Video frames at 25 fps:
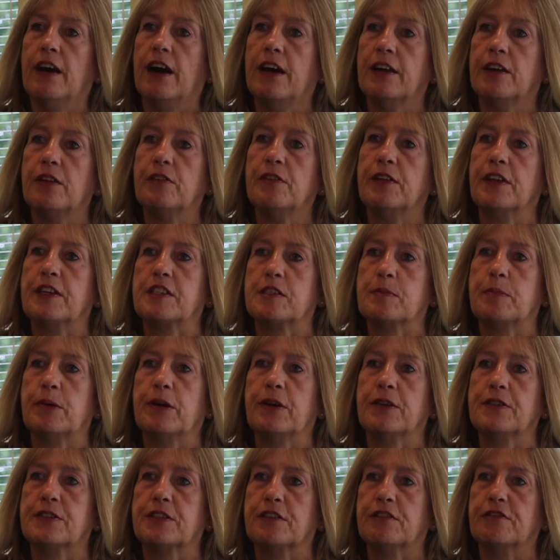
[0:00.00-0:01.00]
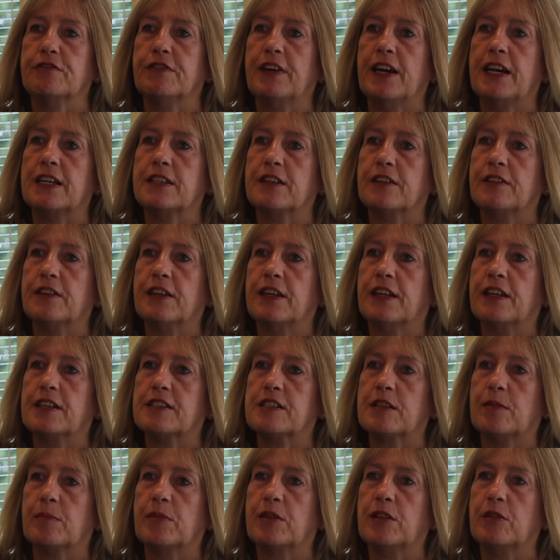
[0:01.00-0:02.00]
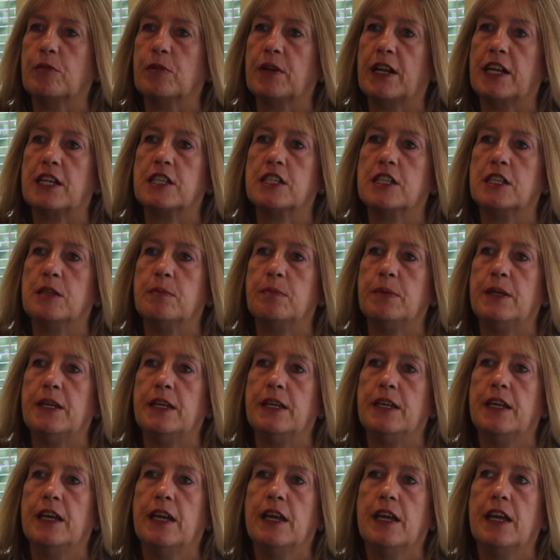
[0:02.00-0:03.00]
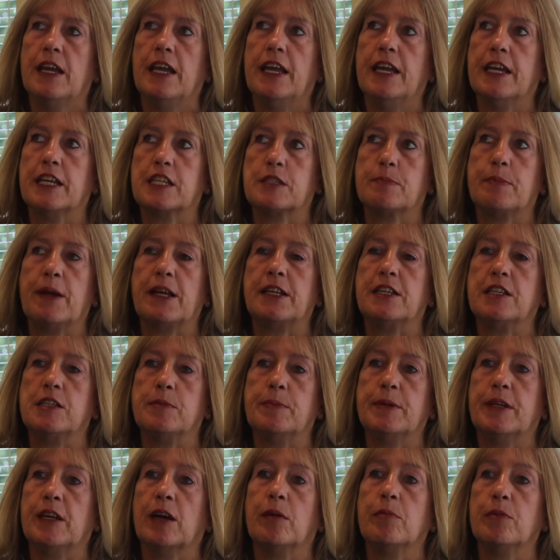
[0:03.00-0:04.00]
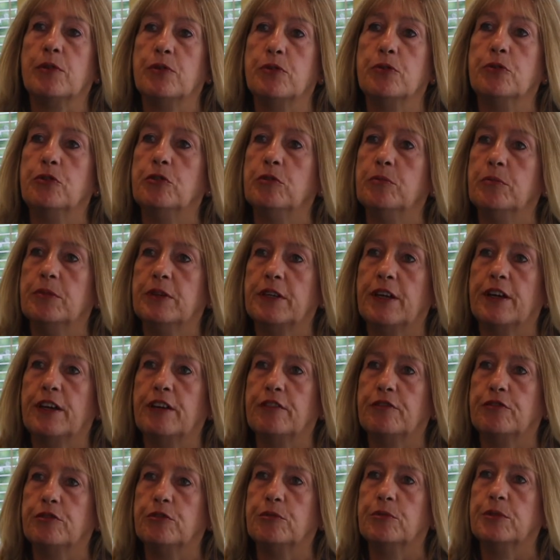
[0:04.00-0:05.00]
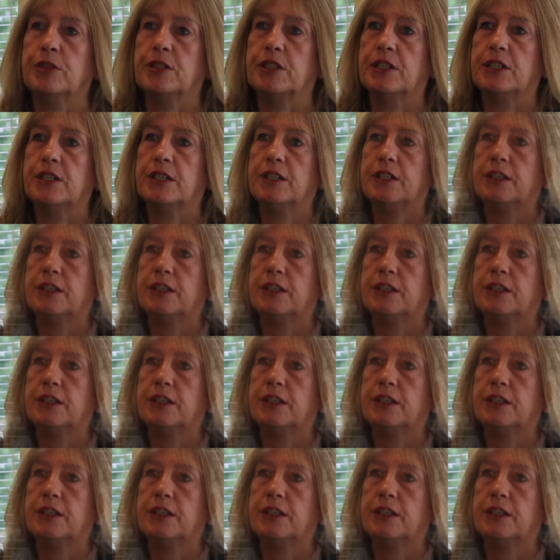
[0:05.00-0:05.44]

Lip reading: I don't think it's a passing fad. I think it's something that will actually be expected to become the norm going forward.